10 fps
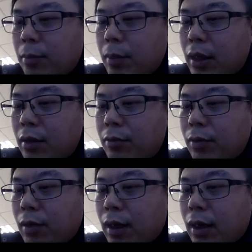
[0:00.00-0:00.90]

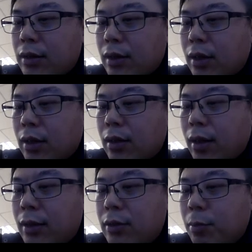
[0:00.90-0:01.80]
manifold as a
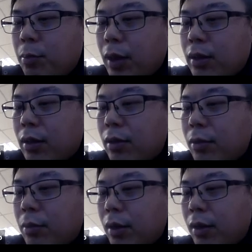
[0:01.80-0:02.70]
tangent
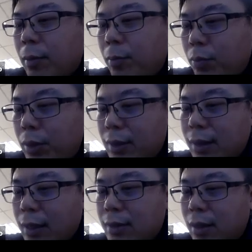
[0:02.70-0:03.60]
bundle. Well,
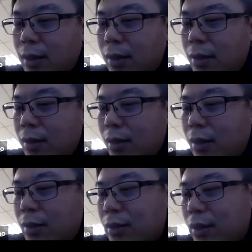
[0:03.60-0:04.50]
precisely it, it
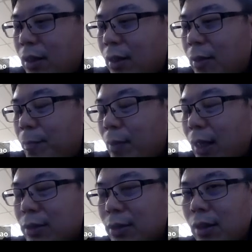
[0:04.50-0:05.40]
is uh,
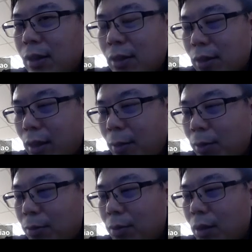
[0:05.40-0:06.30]
actually a
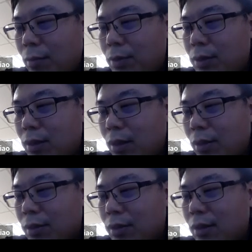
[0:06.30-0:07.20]
neighborhood of
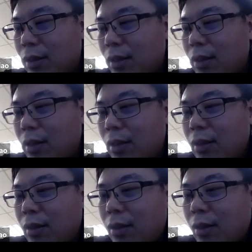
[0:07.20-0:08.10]
zeros
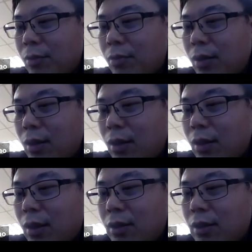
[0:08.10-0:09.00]
of in
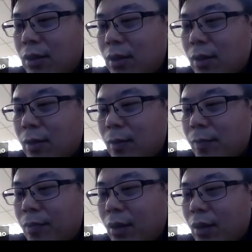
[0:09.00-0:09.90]
this
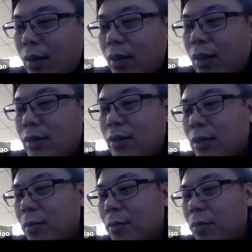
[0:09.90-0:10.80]
in this
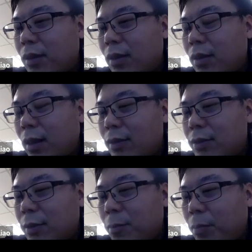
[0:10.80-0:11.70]

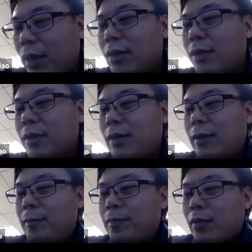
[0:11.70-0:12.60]
tangent bundle.
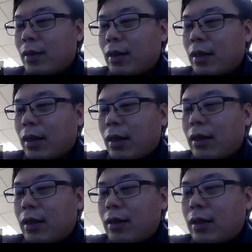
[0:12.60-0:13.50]

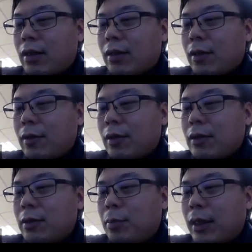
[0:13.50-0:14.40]
And the
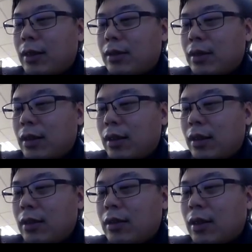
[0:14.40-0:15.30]
total space
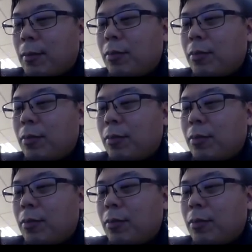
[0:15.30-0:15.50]
is the